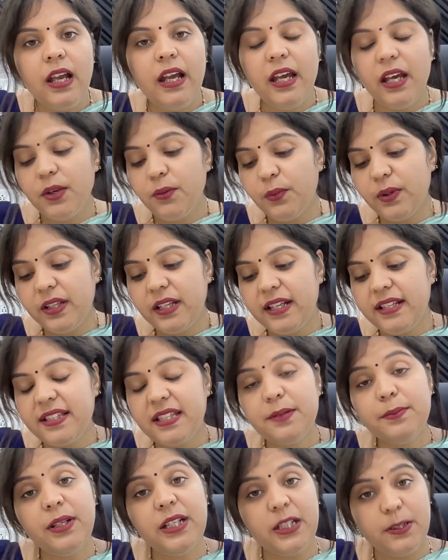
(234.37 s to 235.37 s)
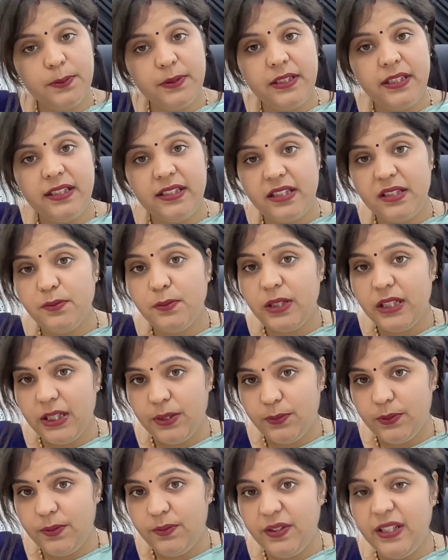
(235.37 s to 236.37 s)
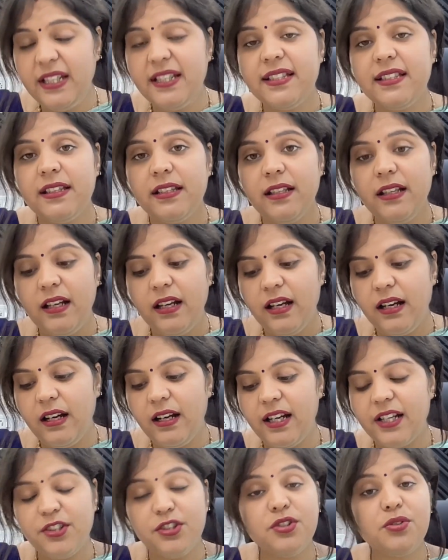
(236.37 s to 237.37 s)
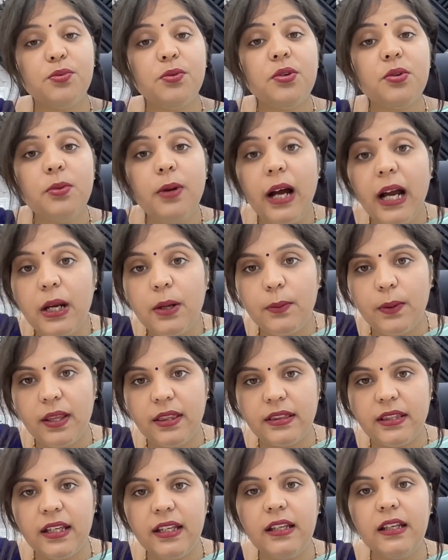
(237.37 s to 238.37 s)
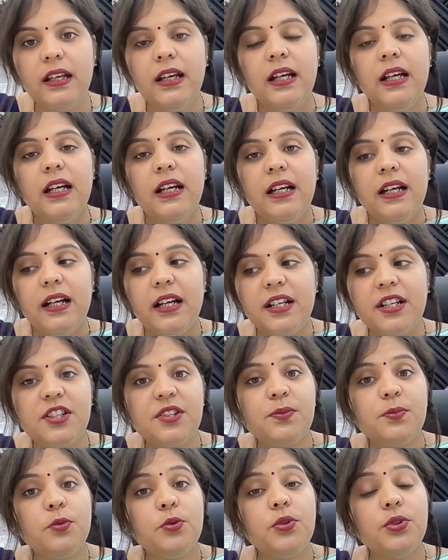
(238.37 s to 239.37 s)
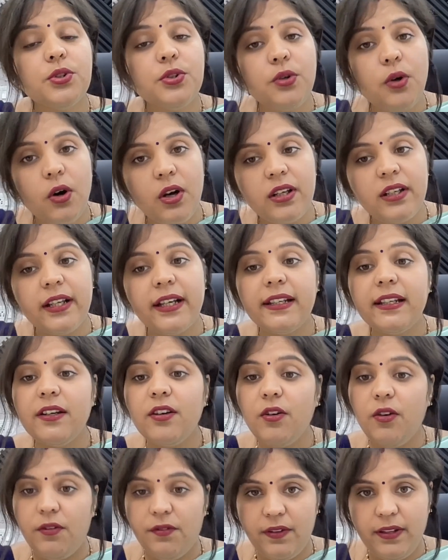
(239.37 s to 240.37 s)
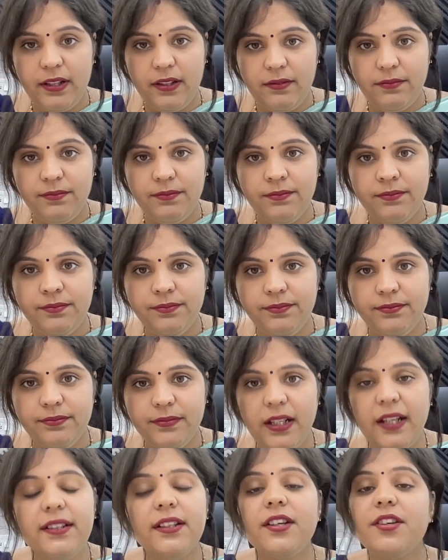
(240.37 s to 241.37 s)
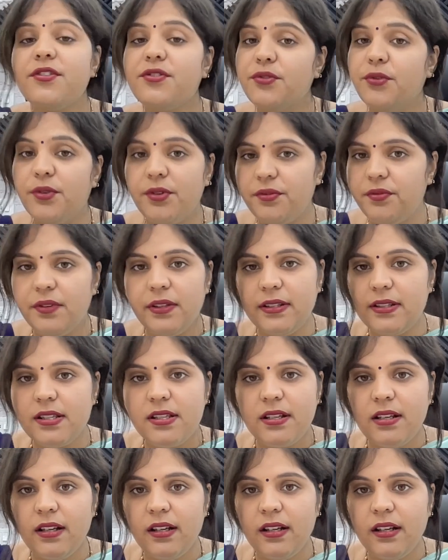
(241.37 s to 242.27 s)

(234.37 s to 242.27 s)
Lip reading: And when I say multiple things in multiple weeks, I just want to add one thing. It is both online and offline, and there is no difference.